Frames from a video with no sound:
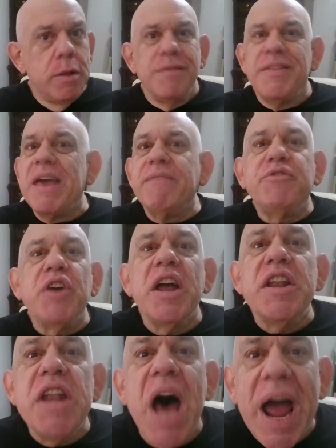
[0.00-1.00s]
They've
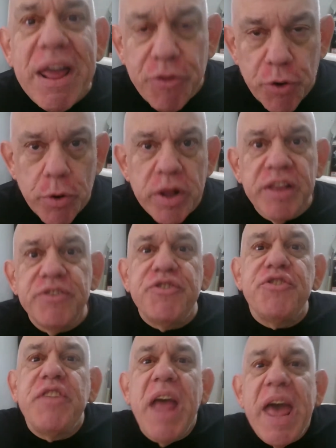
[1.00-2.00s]
done neither.
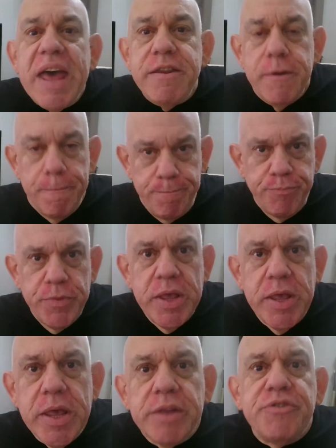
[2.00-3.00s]
Instead,
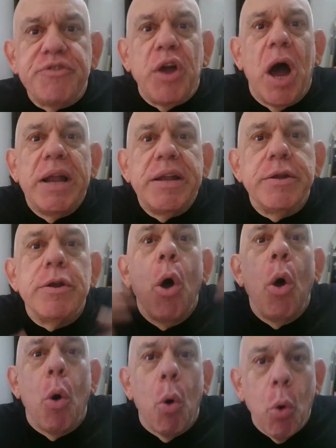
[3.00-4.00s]
it's gotten
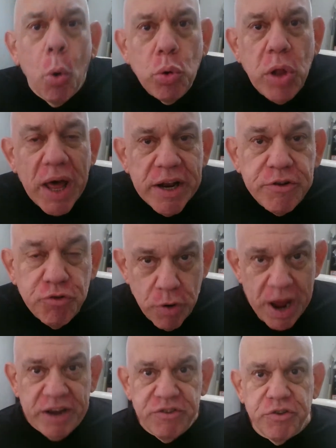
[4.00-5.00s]
a whole lot of
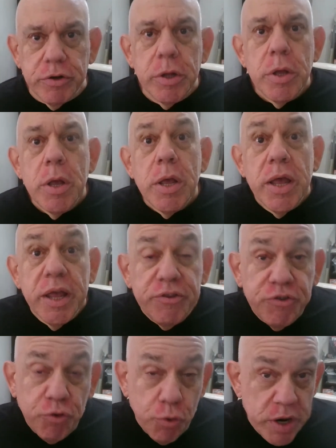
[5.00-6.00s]
traction.
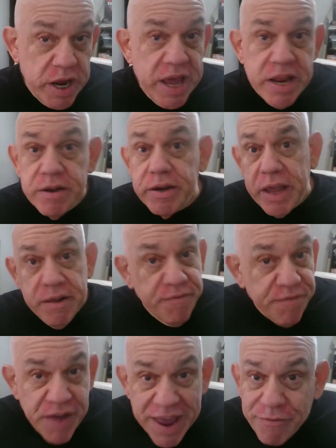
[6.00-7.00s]
It's created, again,
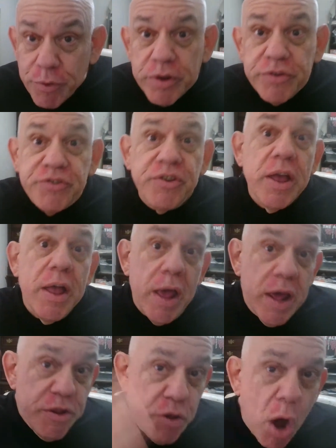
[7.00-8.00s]
favorites
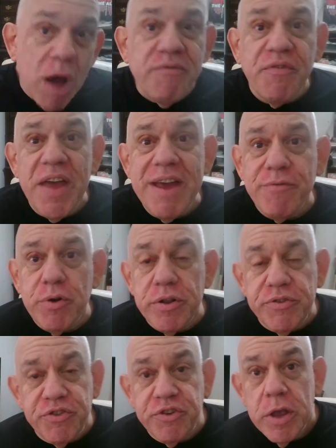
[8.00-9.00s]
and
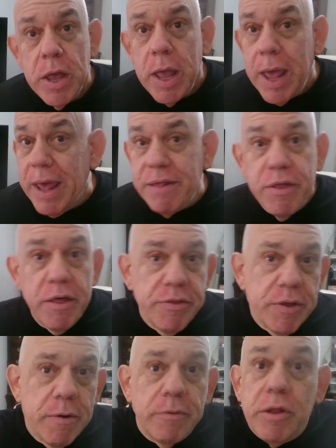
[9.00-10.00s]
non-favorites, and then
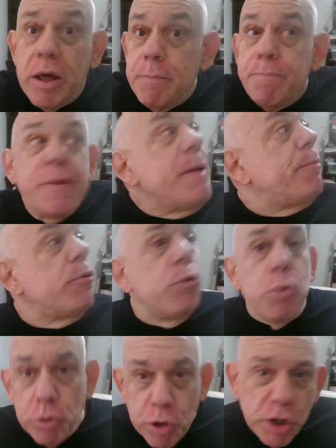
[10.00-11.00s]
there are a lot of people
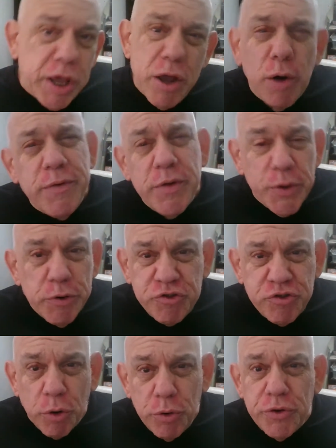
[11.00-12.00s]
who are looking over their
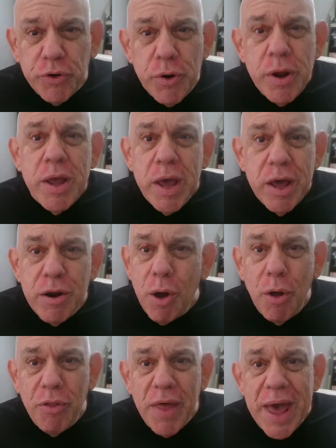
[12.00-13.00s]
shoulder and
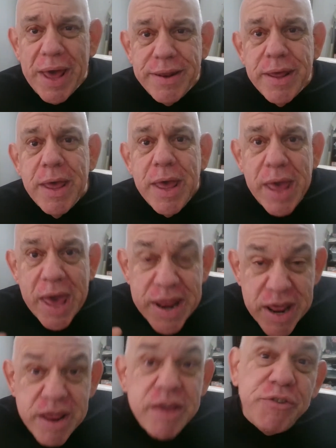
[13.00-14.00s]
all that. And
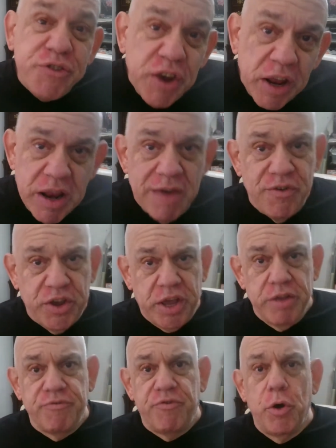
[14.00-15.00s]
it is
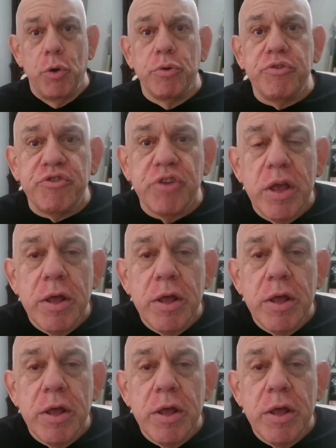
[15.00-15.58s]
significant, folks.